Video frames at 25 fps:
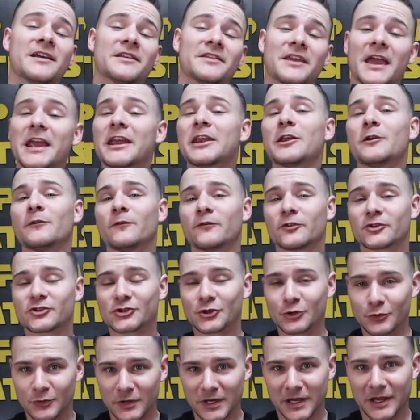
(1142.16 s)
thank you for
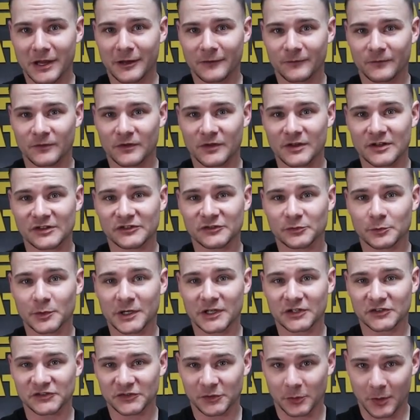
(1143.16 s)
tuning in for this
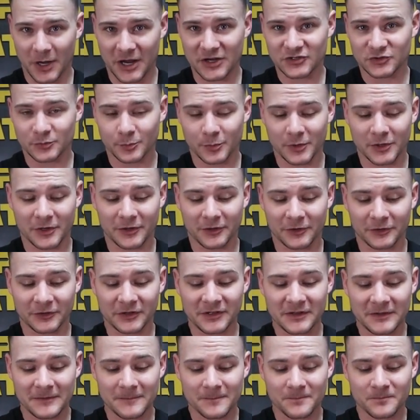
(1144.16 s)
week's Scratch
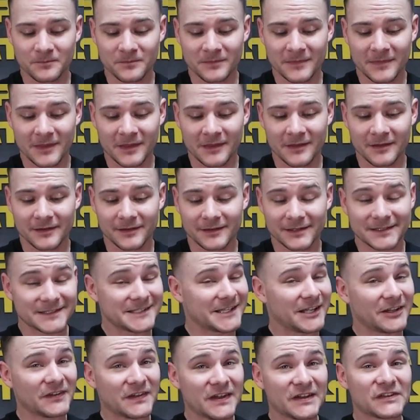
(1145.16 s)
Build.
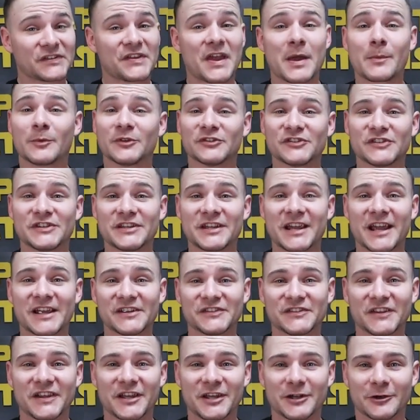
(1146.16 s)
Until next time, I'll see you
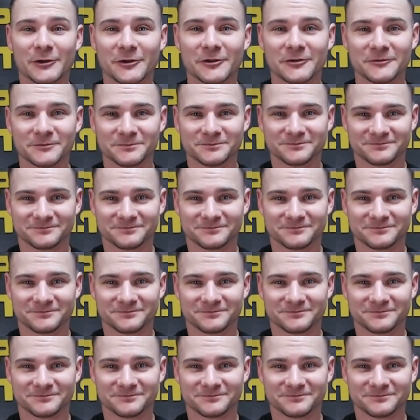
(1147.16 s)
guys later.